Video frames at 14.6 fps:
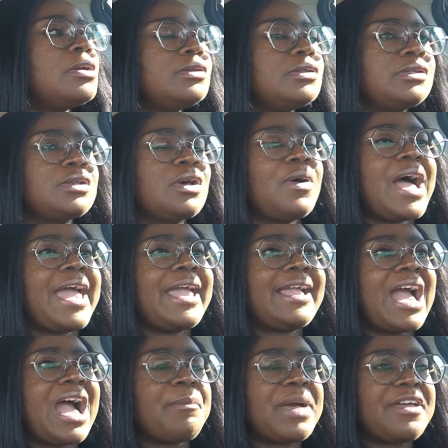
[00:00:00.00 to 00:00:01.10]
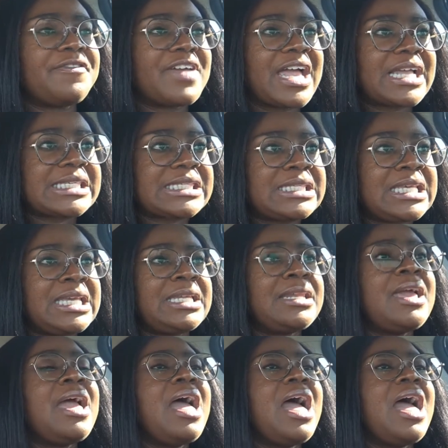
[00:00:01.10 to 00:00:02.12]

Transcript: So I got my vaccine,